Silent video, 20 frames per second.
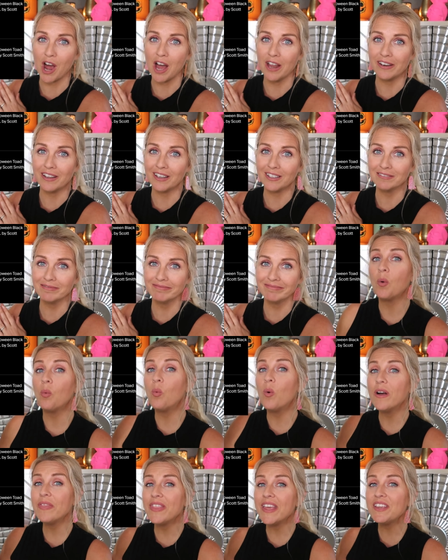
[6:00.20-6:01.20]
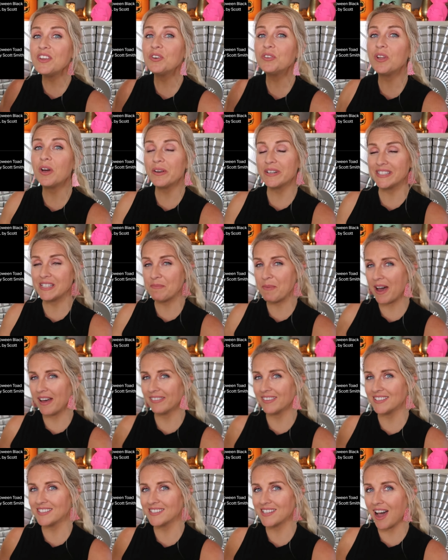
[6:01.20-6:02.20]
Honda. One thing you'll notice
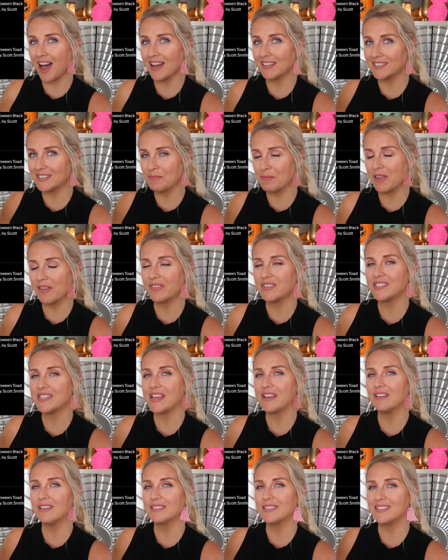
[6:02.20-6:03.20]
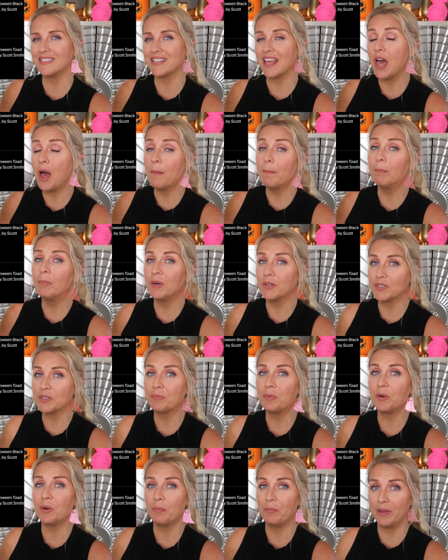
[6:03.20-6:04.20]
about the Scott Smith sales is
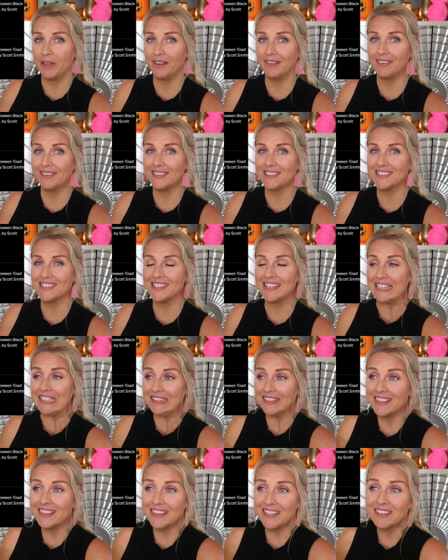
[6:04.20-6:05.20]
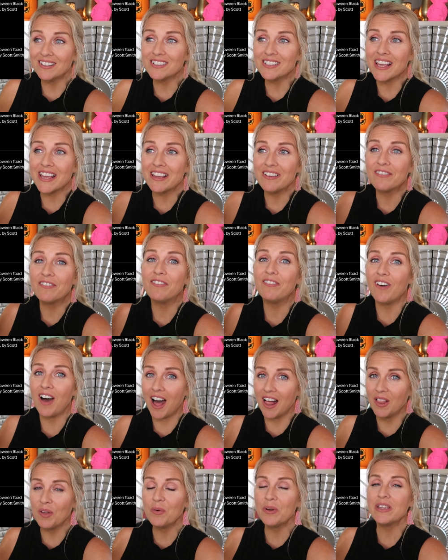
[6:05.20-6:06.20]
multiple bidders. There's a
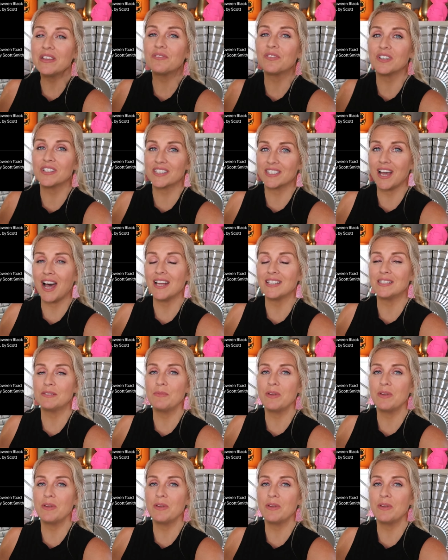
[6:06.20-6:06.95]
following for Scott